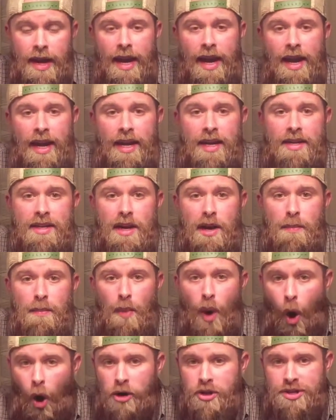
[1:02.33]
and
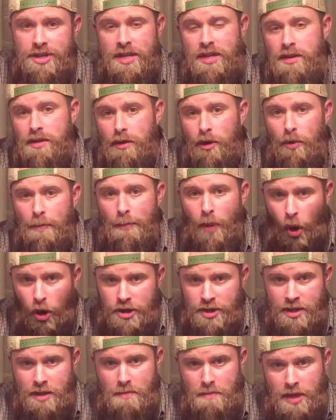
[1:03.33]
Marzen or
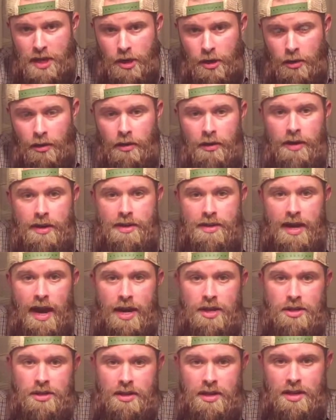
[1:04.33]
Marzen beer is
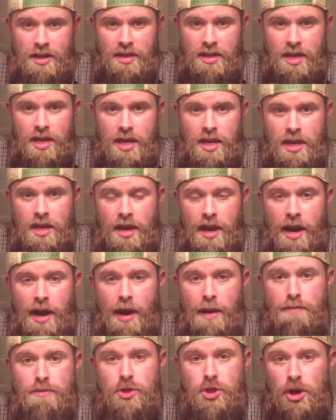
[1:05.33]
actually the
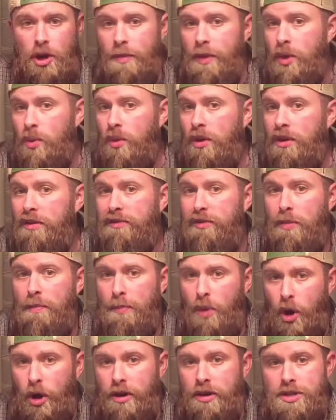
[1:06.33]
German word for
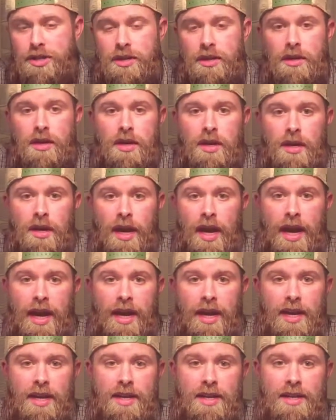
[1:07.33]
March.
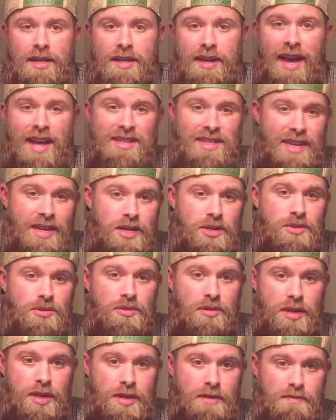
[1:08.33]
And as
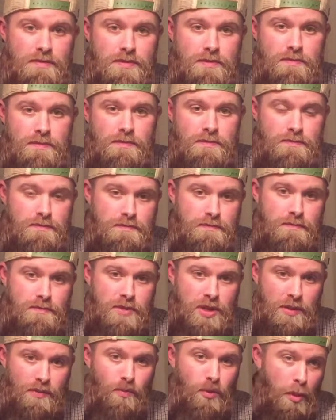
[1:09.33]
history
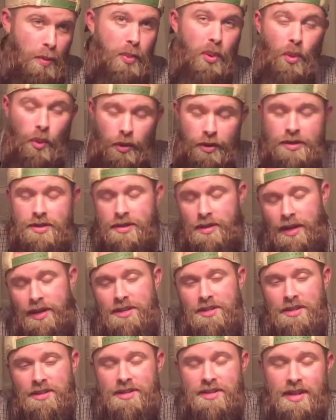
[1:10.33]
reports, I
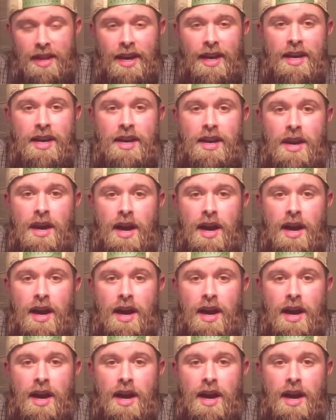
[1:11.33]
should say,